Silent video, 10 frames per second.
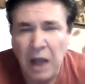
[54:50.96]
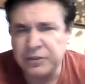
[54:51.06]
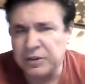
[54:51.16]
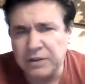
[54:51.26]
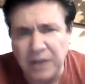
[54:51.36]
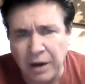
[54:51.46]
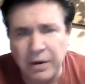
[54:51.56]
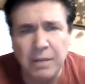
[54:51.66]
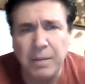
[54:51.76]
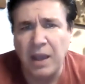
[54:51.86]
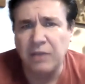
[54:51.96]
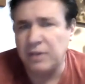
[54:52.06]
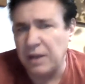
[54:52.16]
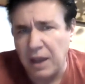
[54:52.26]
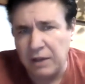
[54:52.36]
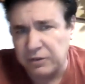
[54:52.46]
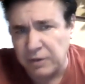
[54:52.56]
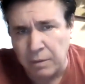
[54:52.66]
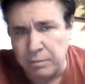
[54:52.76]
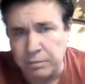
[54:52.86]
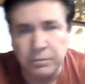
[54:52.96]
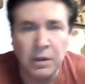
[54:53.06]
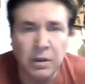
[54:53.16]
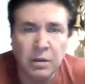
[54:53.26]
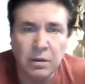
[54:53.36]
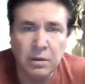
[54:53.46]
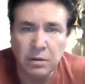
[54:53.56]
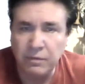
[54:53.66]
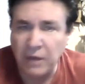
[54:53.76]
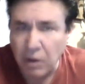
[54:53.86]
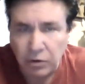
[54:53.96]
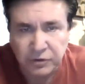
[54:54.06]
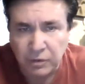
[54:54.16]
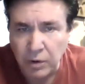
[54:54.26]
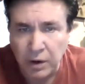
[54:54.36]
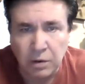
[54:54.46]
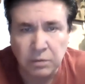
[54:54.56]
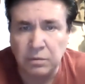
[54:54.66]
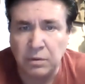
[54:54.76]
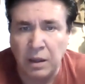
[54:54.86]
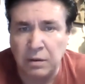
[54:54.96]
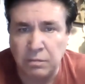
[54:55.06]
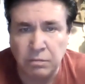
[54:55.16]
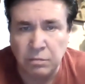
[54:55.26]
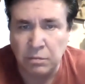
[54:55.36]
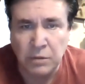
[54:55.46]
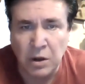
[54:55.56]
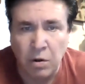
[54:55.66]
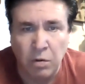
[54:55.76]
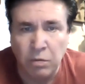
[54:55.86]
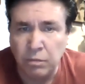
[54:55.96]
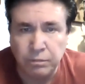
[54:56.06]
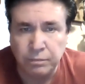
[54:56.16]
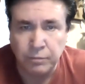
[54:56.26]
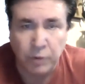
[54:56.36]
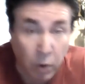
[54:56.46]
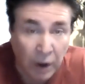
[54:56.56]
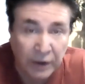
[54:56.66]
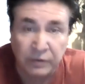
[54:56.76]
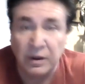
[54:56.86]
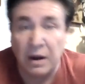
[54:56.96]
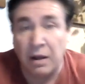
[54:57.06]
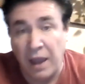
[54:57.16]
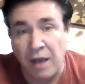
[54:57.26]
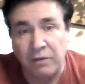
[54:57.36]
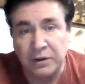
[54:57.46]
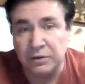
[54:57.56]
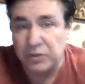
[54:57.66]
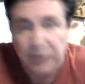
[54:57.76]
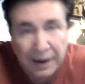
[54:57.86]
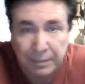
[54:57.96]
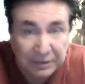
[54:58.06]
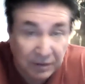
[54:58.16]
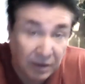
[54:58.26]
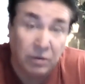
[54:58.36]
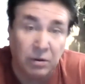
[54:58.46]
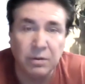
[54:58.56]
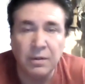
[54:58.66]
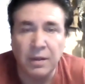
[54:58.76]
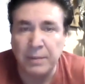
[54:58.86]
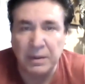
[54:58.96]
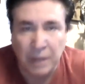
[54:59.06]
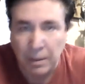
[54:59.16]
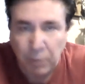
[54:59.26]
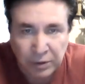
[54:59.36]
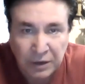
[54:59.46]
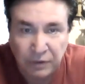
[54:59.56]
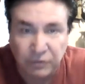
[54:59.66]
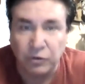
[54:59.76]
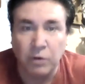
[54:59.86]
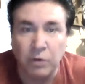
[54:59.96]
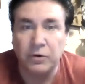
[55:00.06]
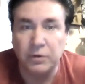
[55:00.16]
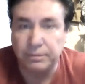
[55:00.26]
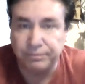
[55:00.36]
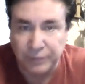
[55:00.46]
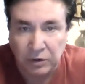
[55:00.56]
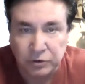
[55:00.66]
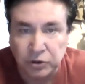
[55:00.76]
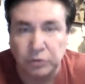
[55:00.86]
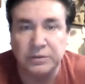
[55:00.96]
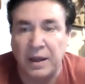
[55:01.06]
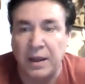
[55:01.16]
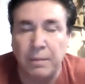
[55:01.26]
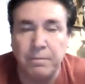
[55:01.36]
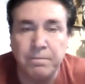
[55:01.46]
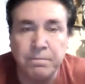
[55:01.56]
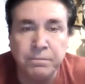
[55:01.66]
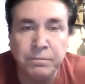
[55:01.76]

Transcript: I'll still carry a mask in case I go somewhere that, you know, requires it. I'll have it. It's not a big deal. I mean, I'm only in a store for, you know, a short time.